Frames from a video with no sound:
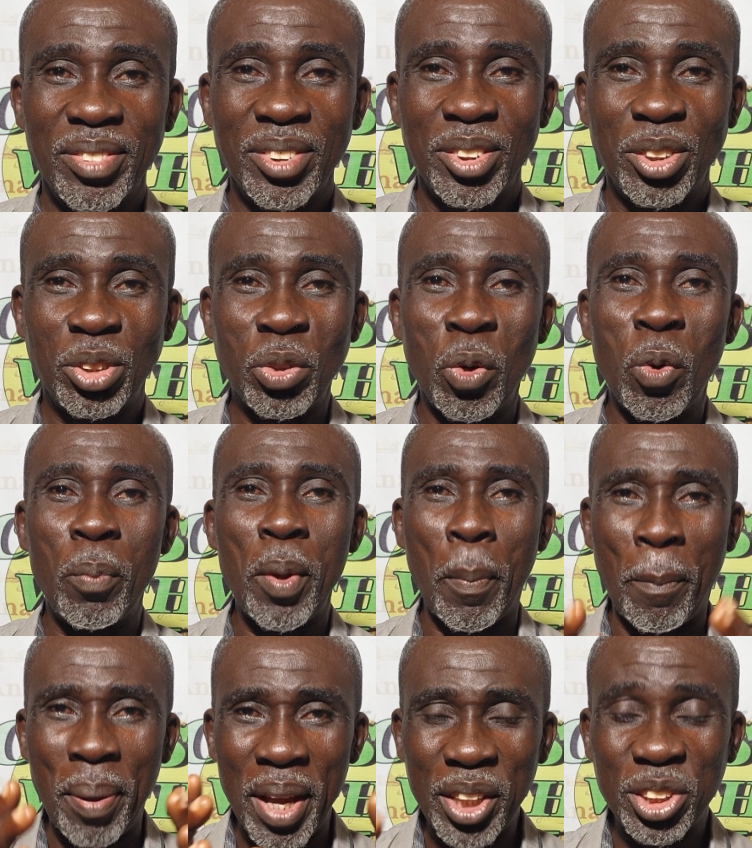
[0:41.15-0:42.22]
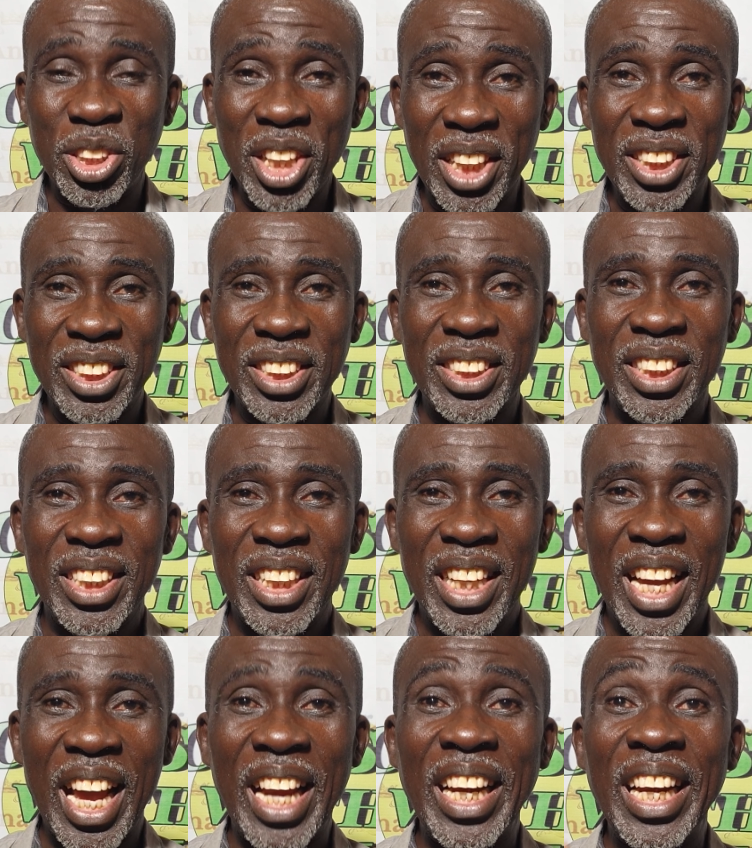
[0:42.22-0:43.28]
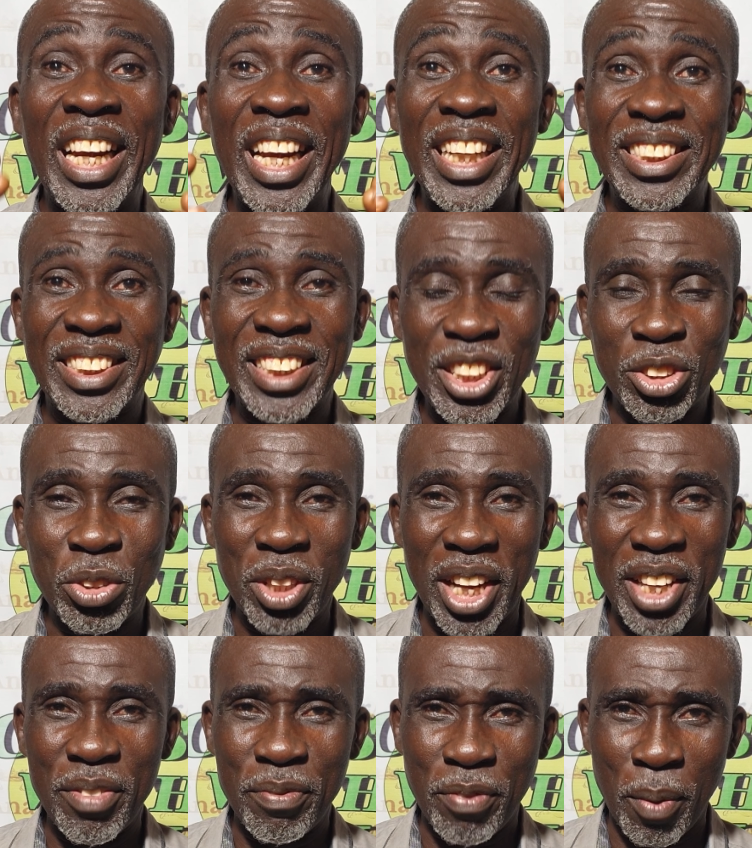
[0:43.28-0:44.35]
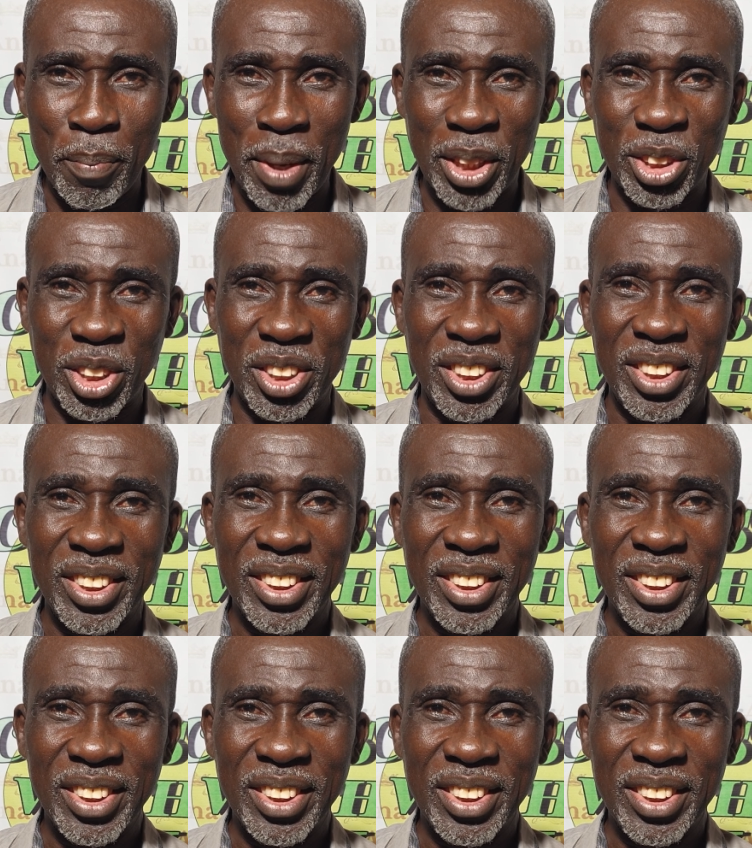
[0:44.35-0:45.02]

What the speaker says: So be patient and listen to the information.